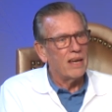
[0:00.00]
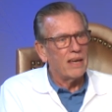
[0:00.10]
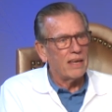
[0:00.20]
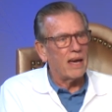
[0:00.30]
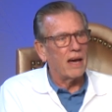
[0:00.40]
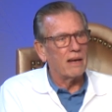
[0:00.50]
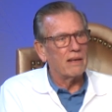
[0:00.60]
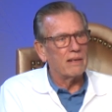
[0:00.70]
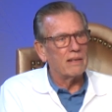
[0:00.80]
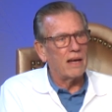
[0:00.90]
Yeah,
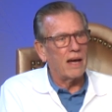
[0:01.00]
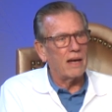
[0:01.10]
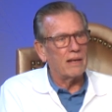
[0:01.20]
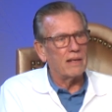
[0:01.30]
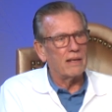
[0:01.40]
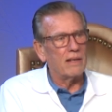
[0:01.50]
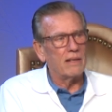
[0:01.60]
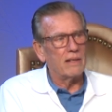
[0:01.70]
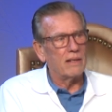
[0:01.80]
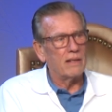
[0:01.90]
I
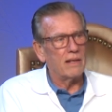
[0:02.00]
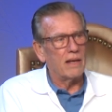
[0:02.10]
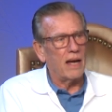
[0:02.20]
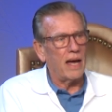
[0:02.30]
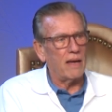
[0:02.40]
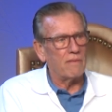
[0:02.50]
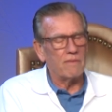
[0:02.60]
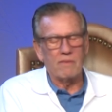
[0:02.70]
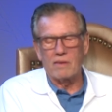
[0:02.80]
have